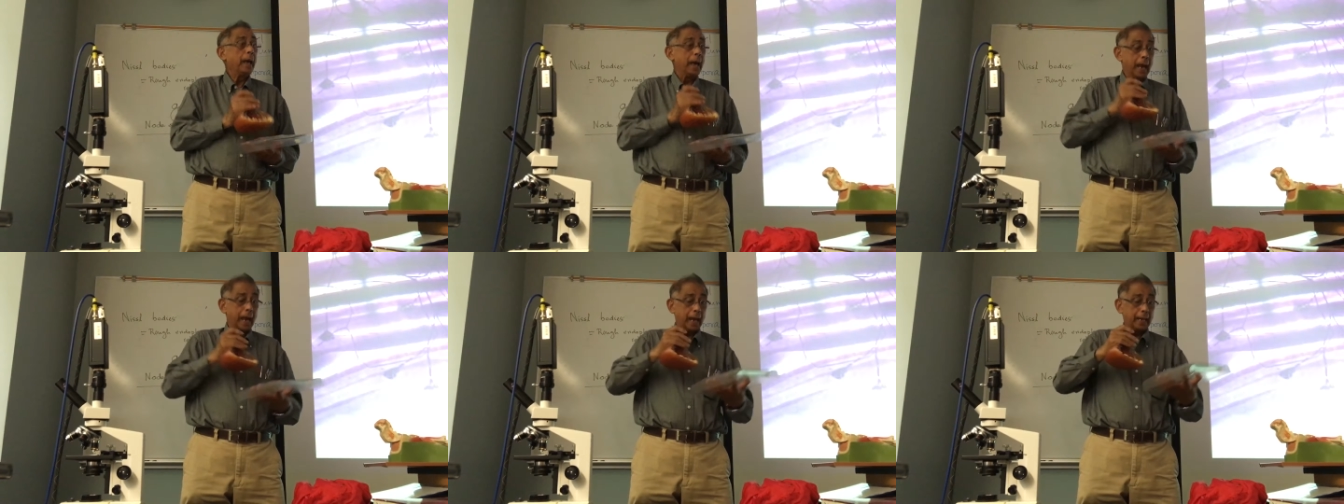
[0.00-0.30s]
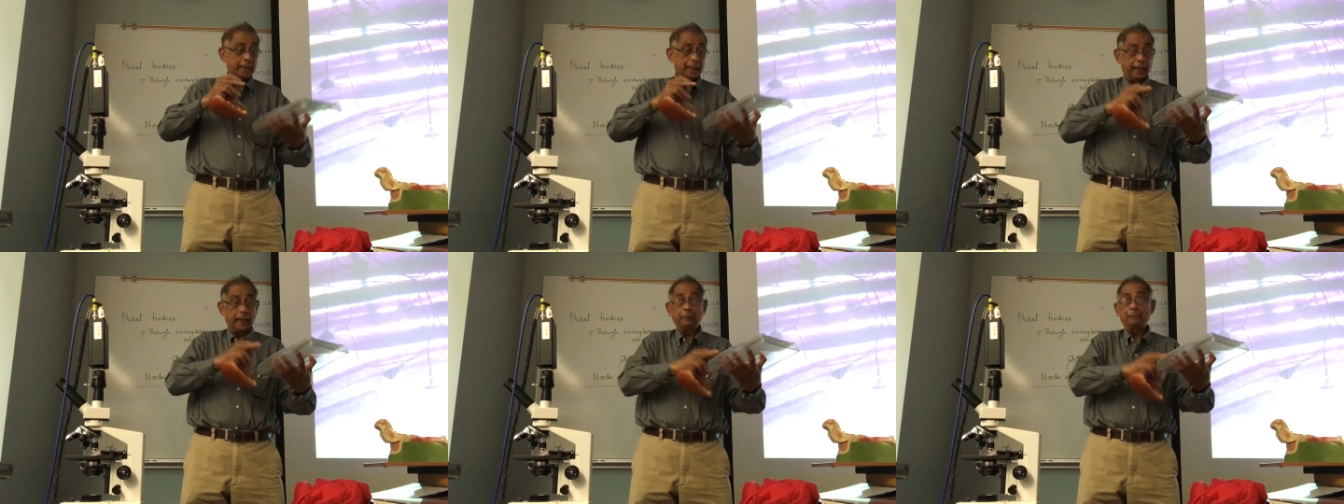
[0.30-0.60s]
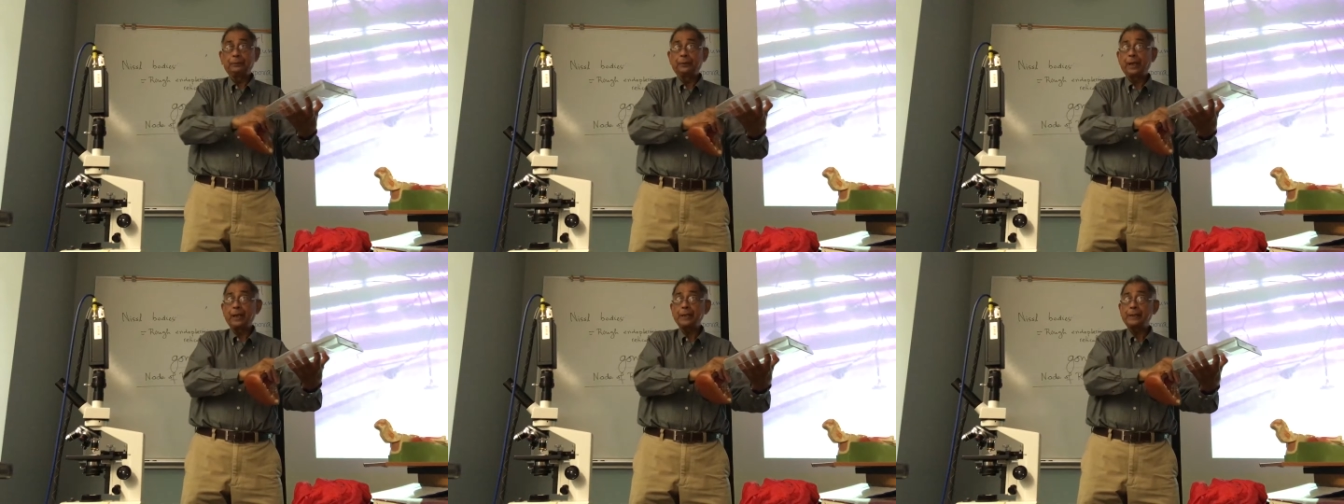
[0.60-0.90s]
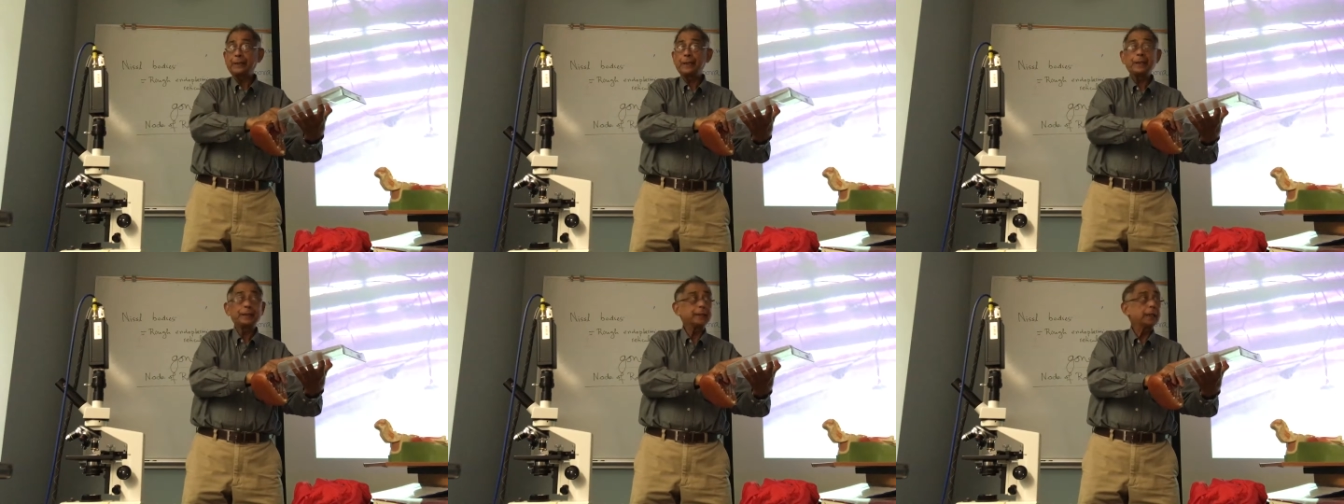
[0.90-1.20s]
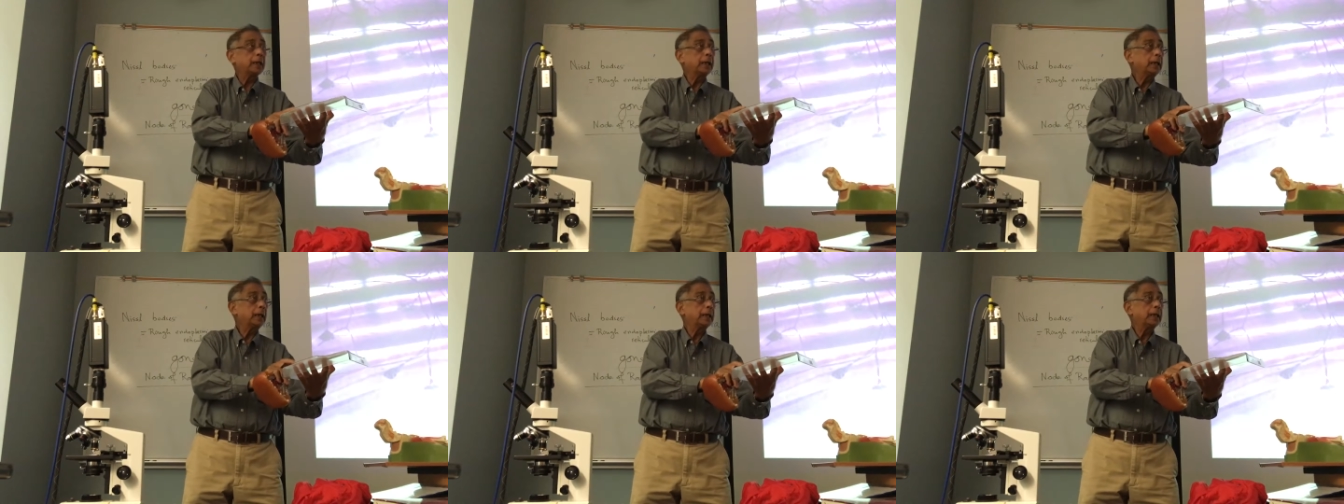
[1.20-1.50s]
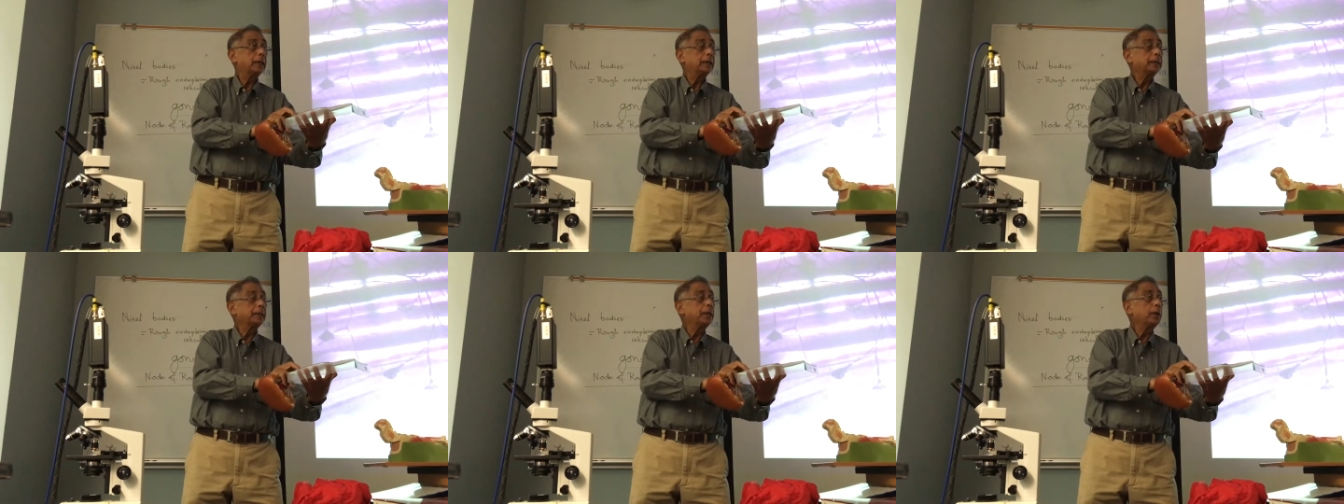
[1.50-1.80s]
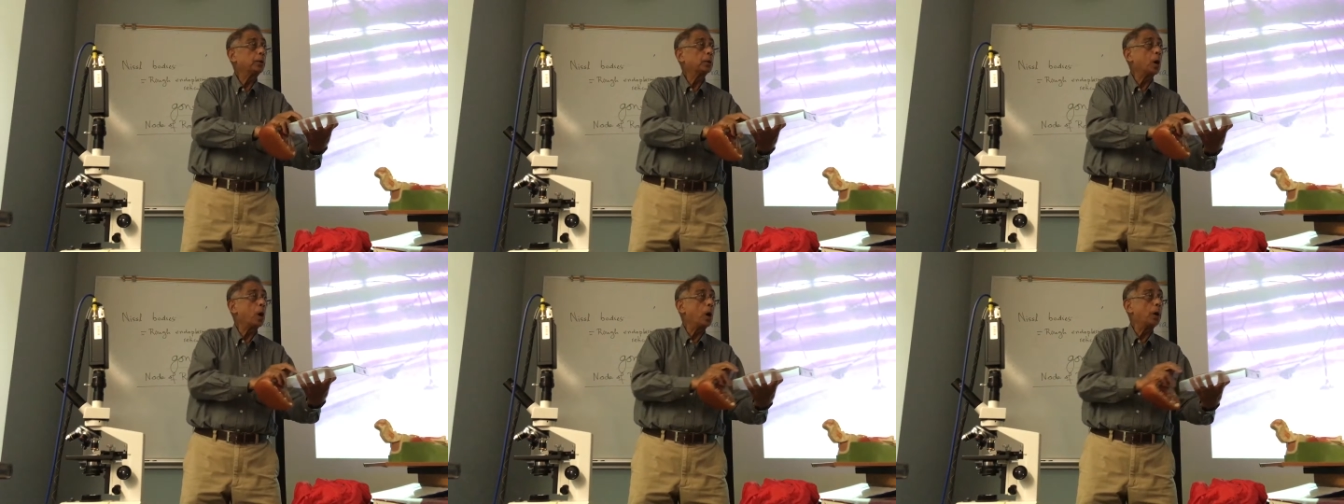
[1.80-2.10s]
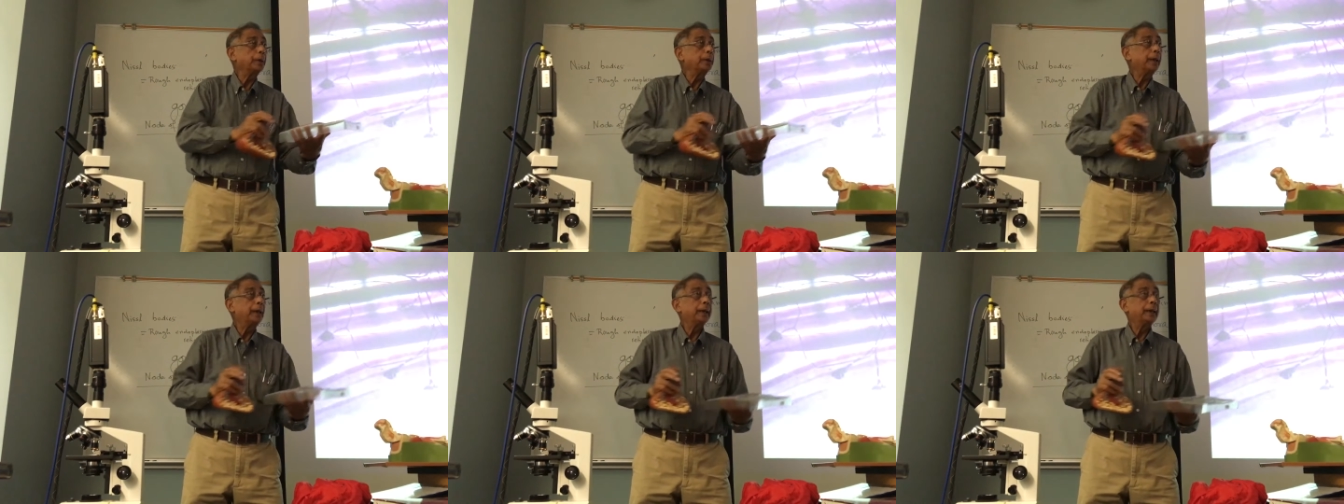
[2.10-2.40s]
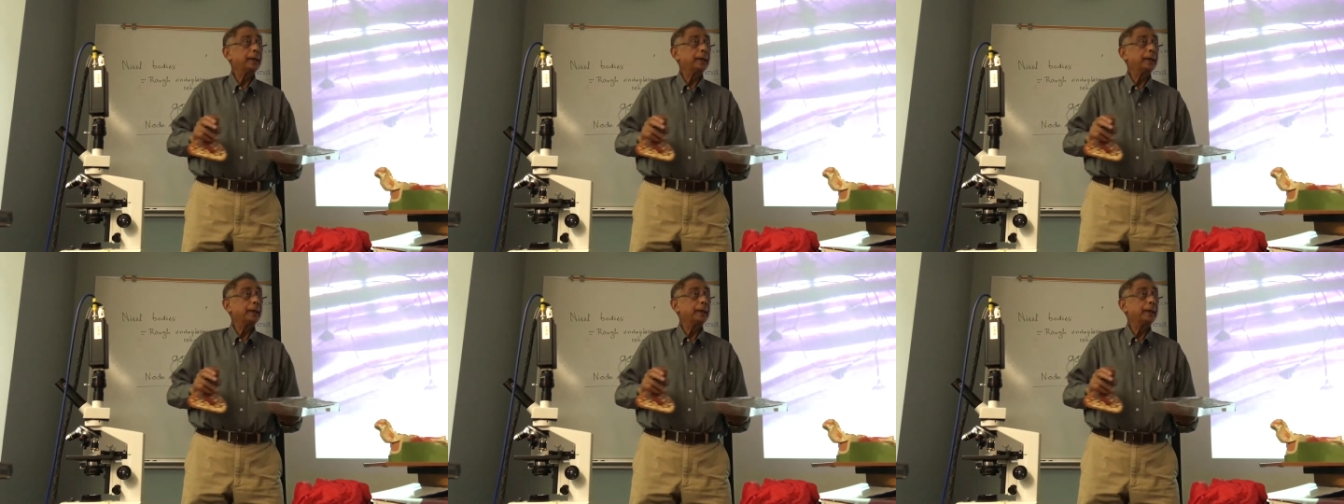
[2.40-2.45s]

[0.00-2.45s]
and if this is a neuron,